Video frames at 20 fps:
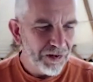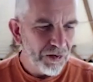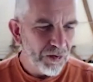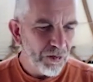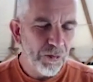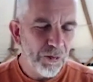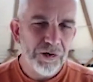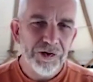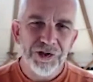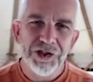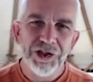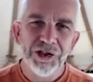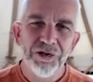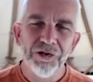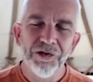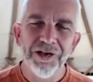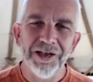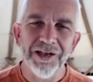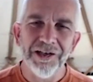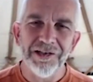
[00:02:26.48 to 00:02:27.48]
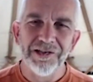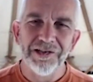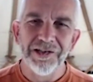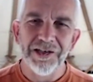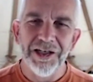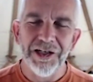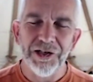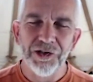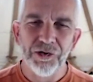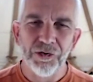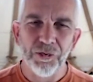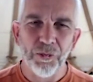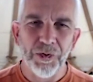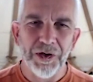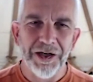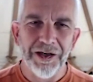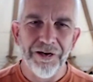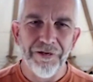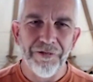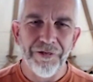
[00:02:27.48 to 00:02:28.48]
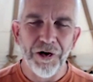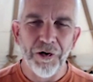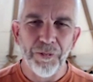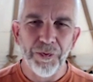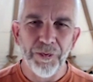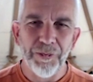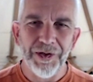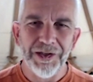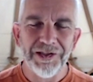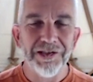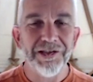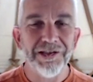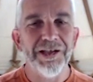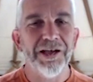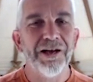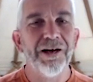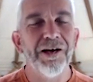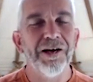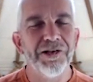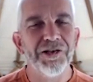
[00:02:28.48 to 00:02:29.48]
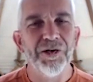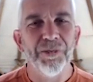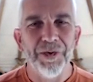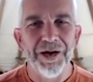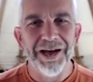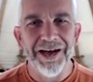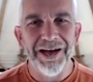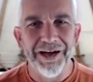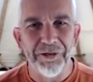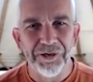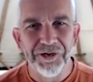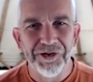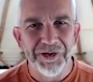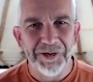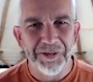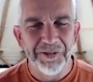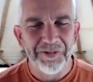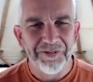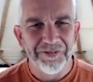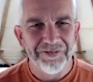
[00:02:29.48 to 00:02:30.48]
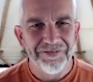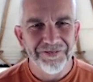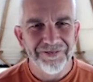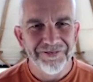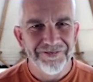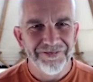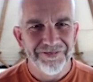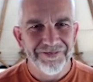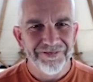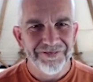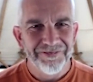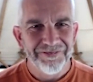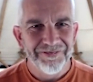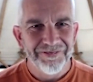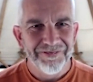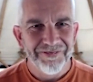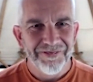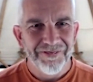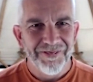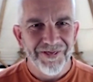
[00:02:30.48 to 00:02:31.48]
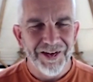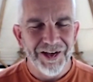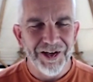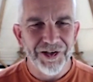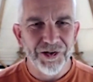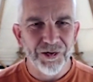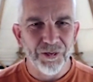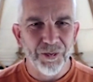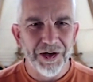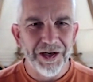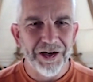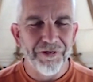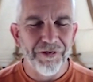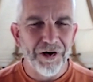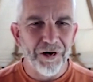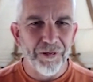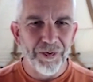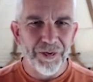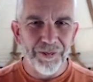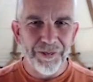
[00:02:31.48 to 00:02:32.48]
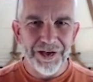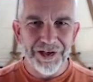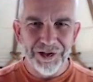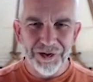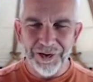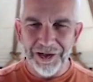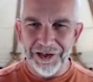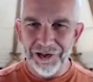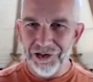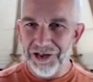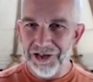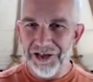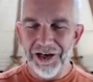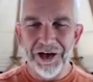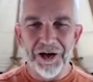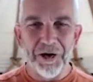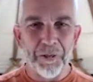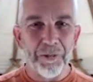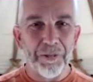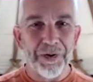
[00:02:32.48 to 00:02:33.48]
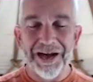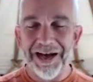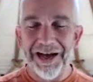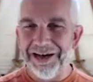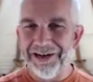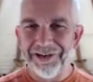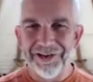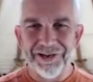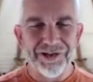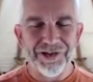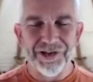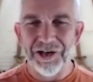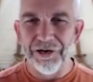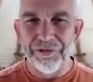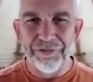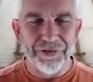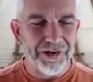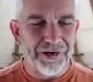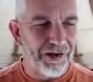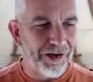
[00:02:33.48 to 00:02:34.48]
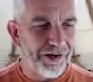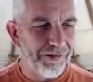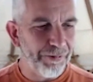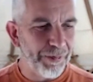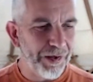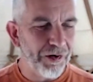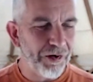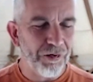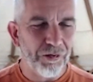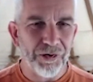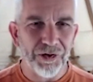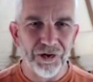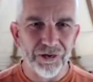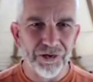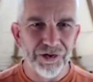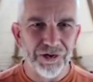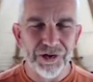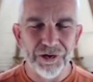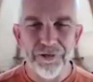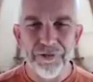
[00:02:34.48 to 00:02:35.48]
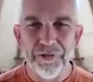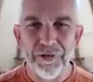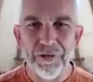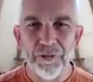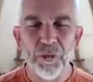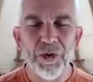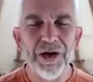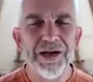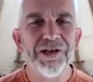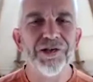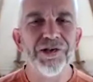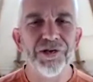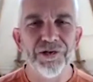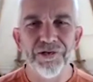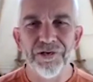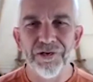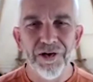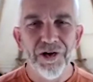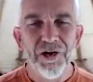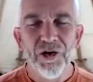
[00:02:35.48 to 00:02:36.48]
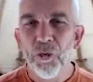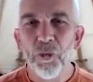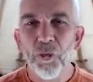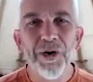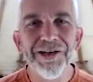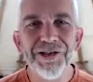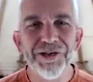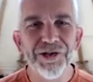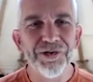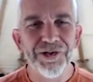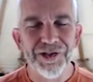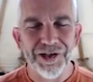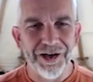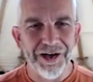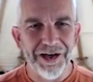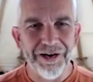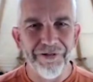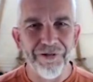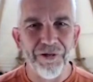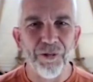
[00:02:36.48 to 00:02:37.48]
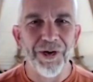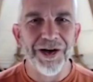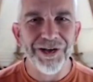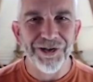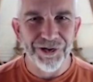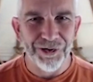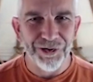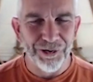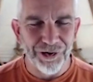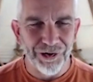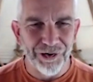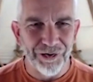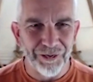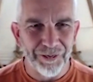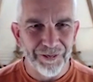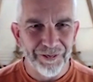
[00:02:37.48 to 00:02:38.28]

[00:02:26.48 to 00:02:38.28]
What Qigong is, it's a way of helping me to declutter my house. It's a way of helping me to actually unpack the stuff that I've been holding on to for way too tightly for way too long.